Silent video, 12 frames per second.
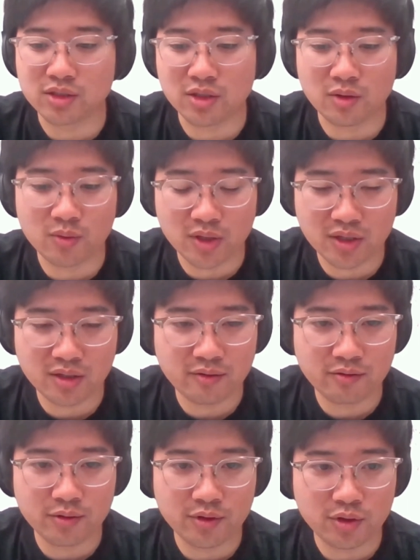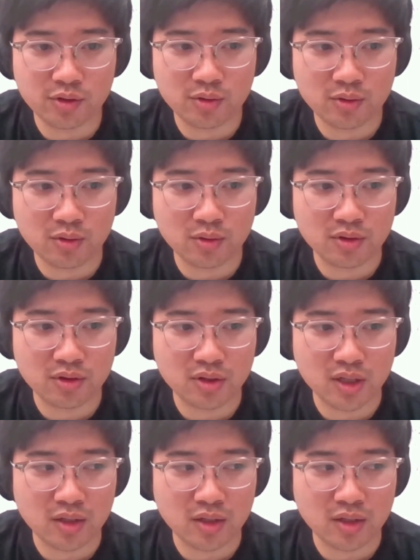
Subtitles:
not working for you, or